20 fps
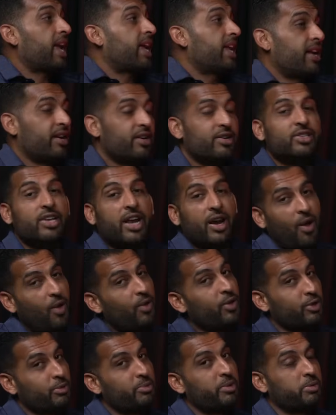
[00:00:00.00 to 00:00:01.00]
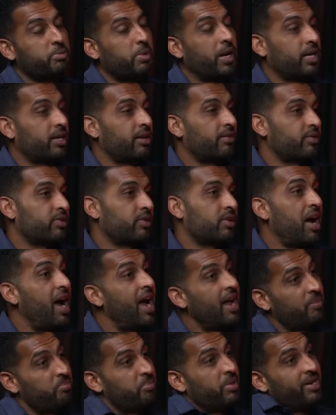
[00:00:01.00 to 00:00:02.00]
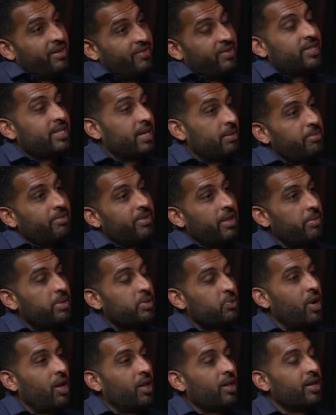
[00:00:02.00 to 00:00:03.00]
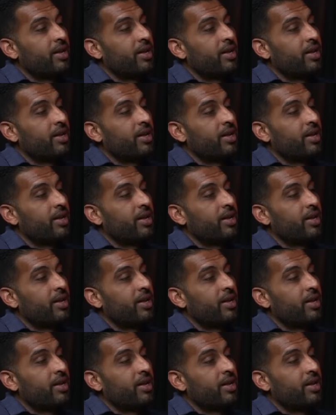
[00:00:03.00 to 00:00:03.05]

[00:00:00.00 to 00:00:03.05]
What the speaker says: I can understand all those perspectives. I believe in some of them as well.